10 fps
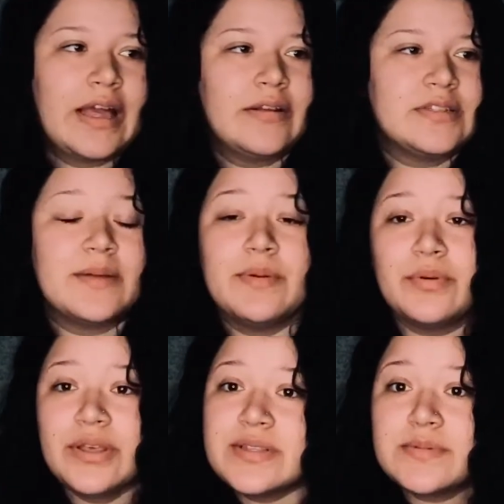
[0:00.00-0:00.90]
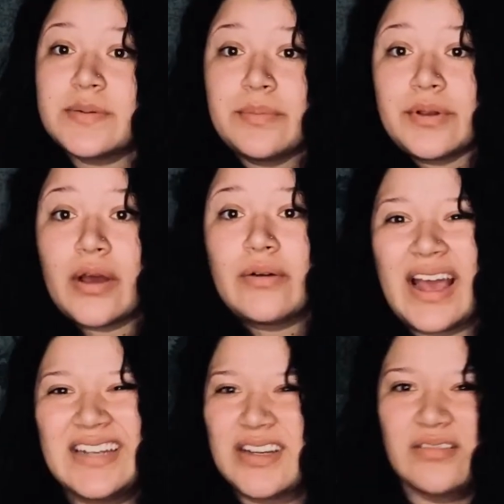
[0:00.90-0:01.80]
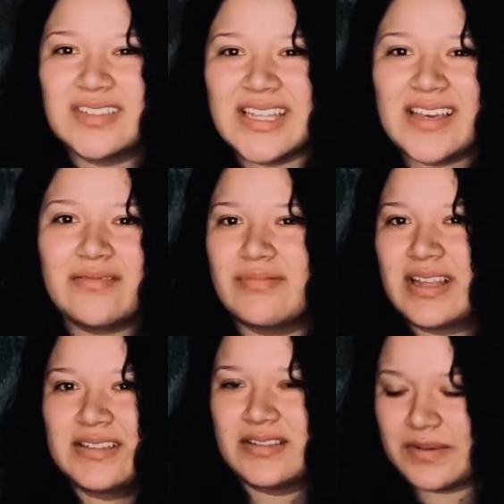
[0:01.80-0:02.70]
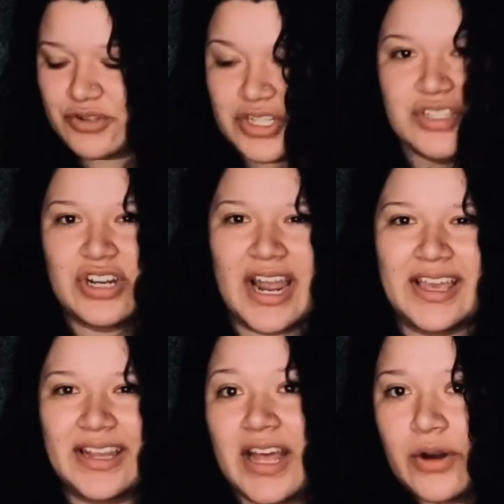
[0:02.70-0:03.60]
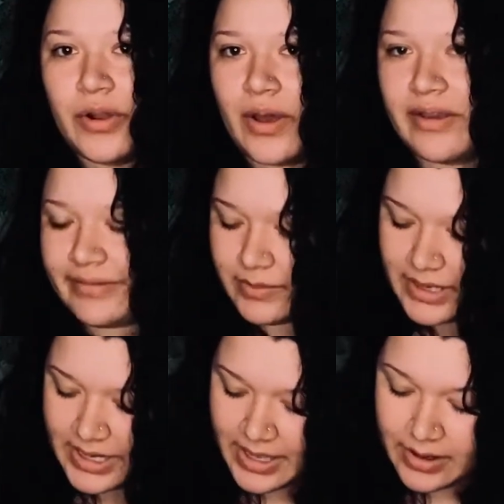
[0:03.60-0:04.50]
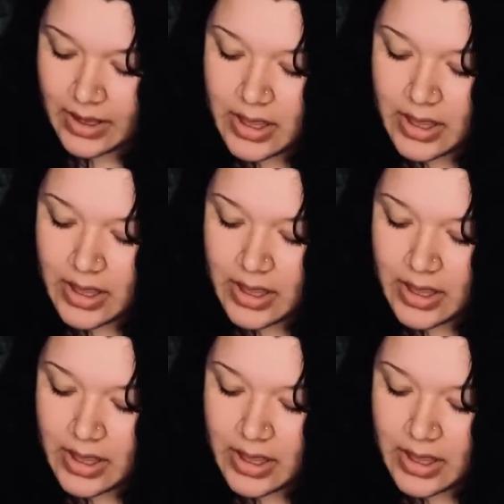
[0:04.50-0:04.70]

Some people use them, some people don't. I don't really. I'm just trying it. I don't know how I feel about it yet.